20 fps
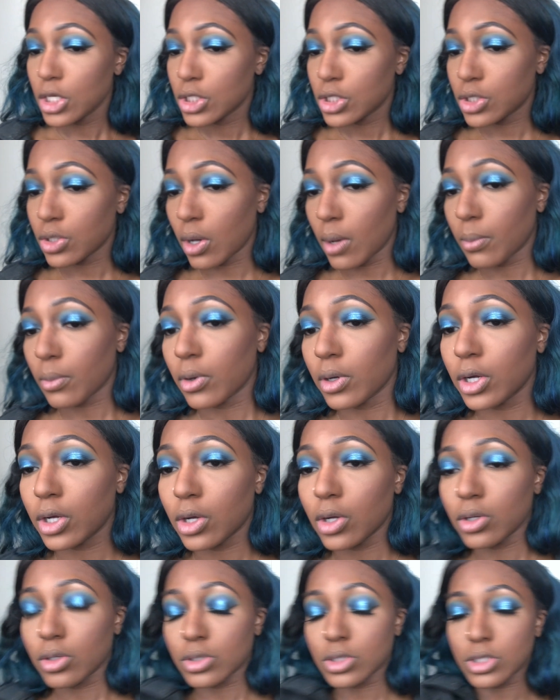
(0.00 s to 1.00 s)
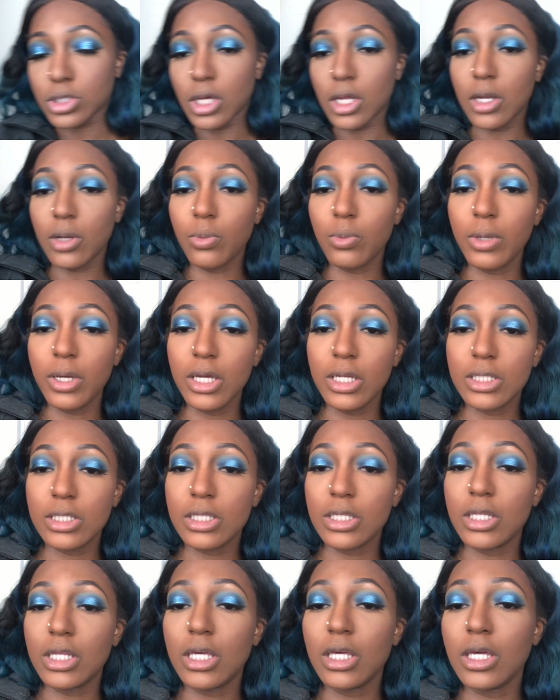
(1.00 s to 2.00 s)
So I'm going to set it
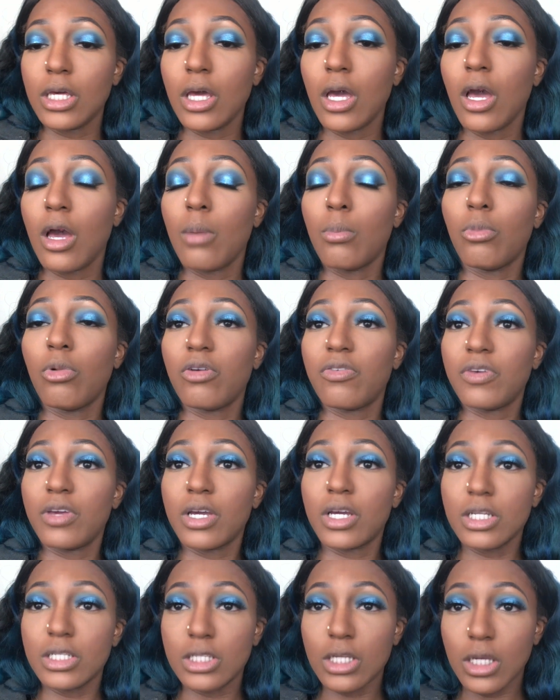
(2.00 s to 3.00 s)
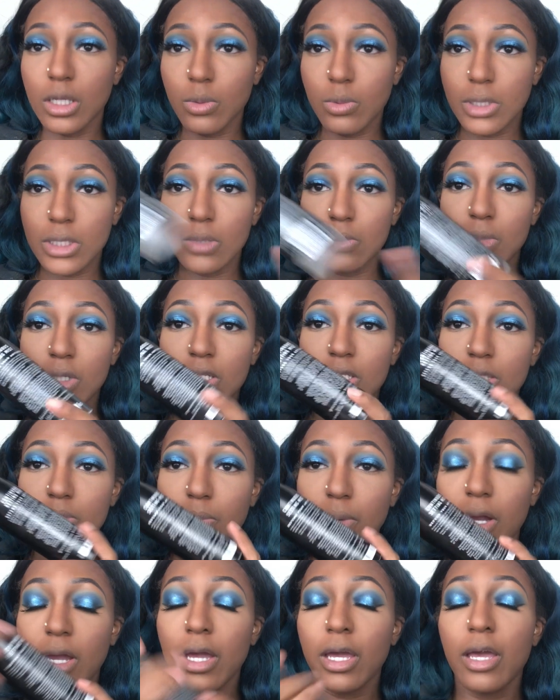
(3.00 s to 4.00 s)
with the Morphe Continuous Mist
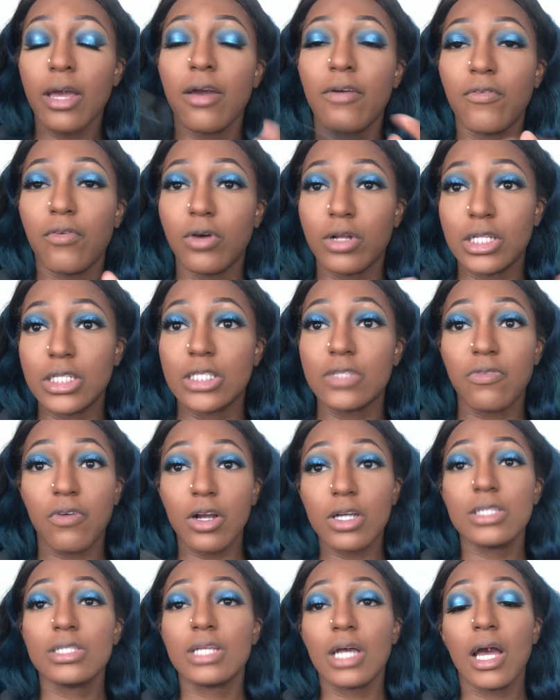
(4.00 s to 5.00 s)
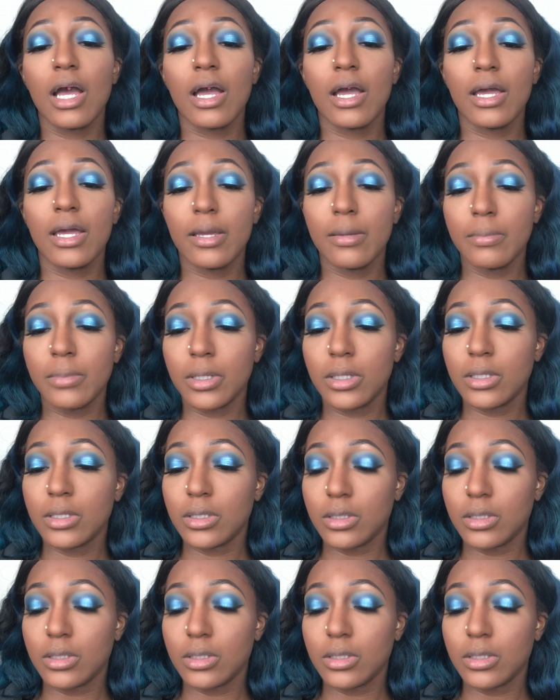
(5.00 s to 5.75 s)
Spray for this first time.